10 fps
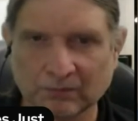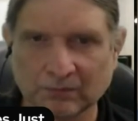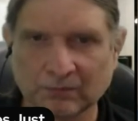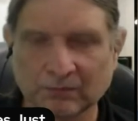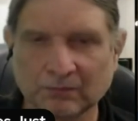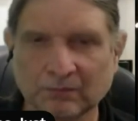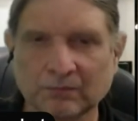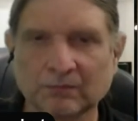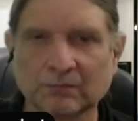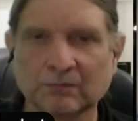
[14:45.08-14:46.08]

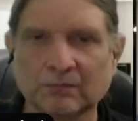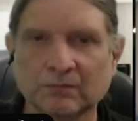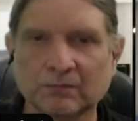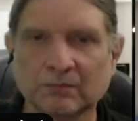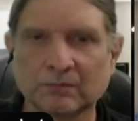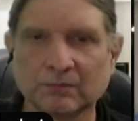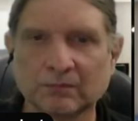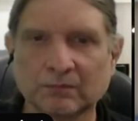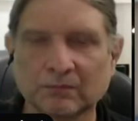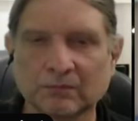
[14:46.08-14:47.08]

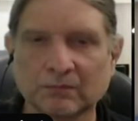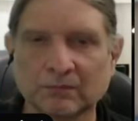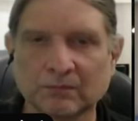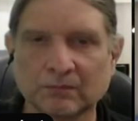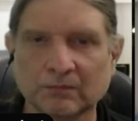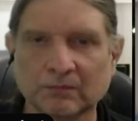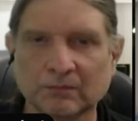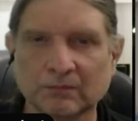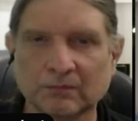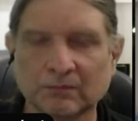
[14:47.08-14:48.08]

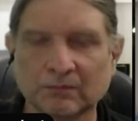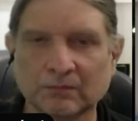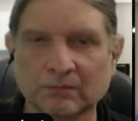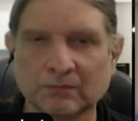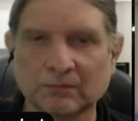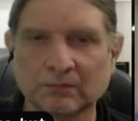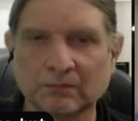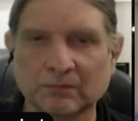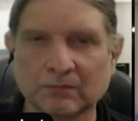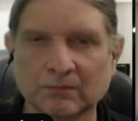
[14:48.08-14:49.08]

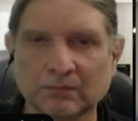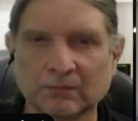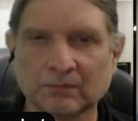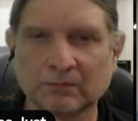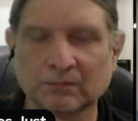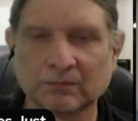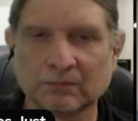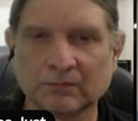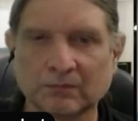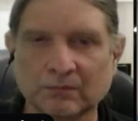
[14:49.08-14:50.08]

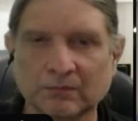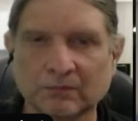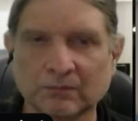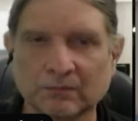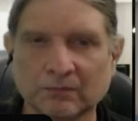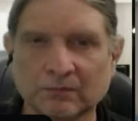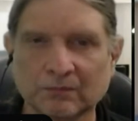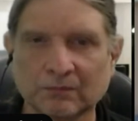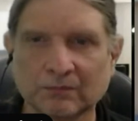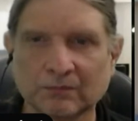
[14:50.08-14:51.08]

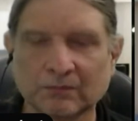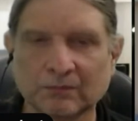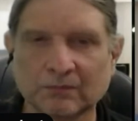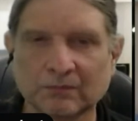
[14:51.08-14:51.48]
The person shown says nothing.